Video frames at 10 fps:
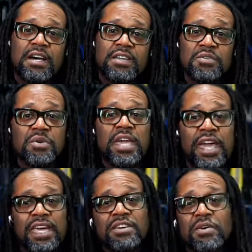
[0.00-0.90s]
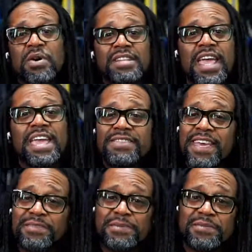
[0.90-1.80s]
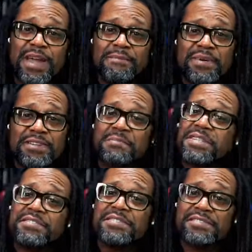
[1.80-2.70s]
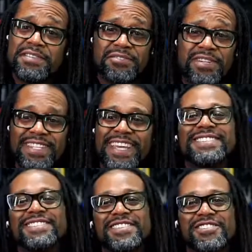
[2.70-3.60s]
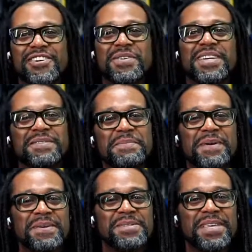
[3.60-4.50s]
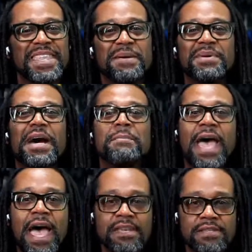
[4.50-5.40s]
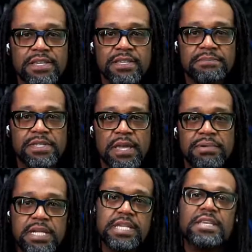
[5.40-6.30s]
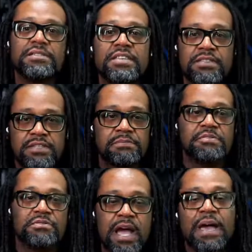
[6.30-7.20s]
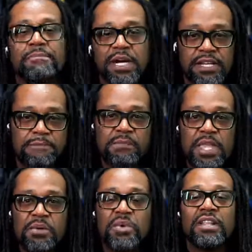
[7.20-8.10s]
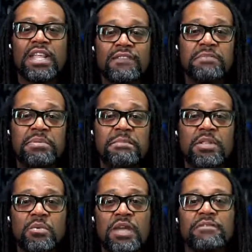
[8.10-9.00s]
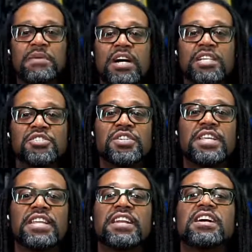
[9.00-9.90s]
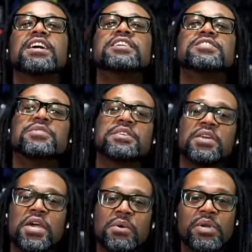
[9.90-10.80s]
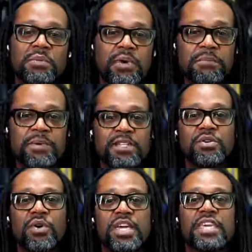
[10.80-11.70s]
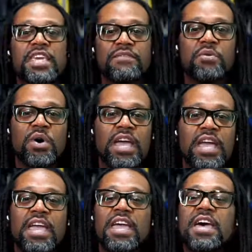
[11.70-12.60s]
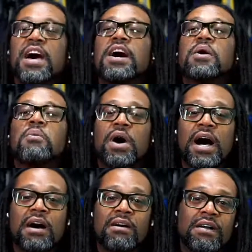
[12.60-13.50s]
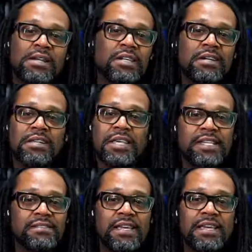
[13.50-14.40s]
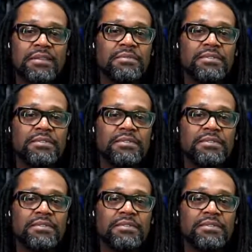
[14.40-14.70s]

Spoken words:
You can go and hit that subscribe button, or please consider it. That's the joke. People always say that, but I'm saying, please hit the subscribe button. We are 11 people away from 100, and at 100, we will be doing a giveaway. Wow, like I said,